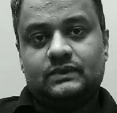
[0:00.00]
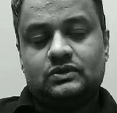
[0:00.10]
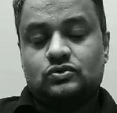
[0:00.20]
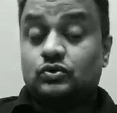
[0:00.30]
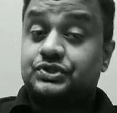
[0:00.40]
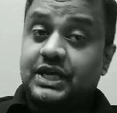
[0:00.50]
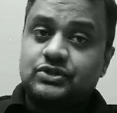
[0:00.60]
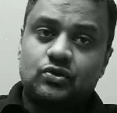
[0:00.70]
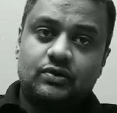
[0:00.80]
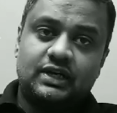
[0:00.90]
So chase
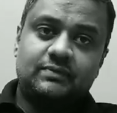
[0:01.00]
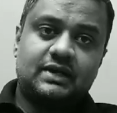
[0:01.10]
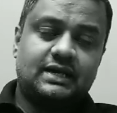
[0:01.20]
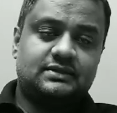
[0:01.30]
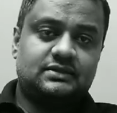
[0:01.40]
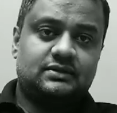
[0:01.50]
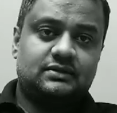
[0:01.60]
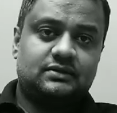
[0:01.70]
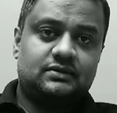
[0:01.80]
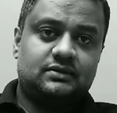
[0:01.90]
your dream,
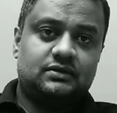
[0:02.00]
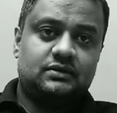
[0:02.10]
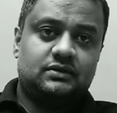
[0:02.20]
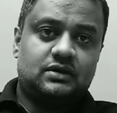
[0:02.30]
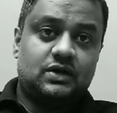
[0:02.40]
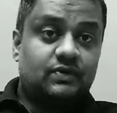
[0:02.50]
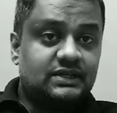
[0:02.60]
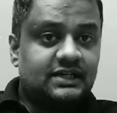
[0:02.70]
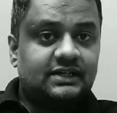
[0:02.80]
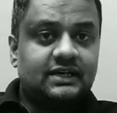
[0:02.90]
guys. Our
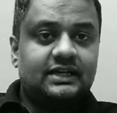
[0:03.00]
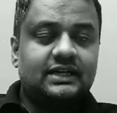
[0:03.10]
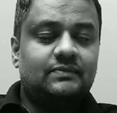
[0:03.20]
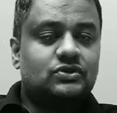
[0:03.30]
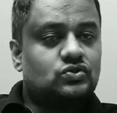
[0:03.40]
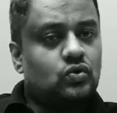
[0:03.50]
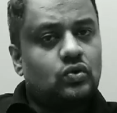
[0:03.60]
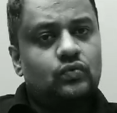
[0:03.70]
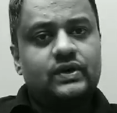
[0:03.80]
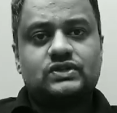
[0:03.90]
resultant team is
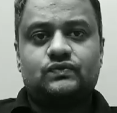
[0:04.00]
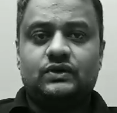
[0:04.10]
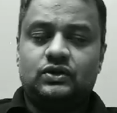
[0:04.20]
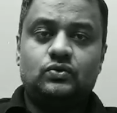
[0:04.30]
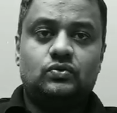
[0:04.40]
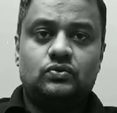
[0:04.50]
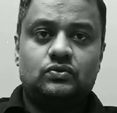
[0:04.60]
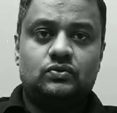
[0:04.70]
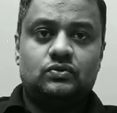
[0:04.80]
always with you.